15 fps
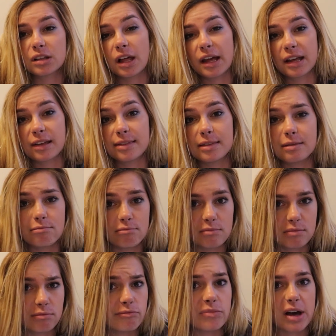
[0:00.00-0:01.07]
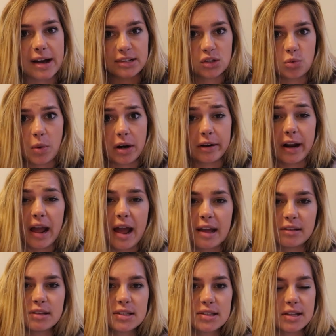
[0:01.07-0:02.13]
Like, that's where it
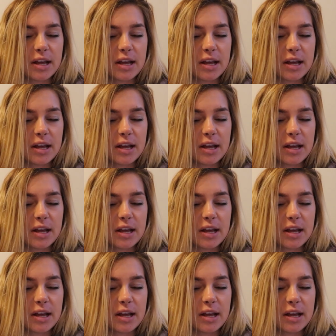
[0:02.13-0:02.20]
ends,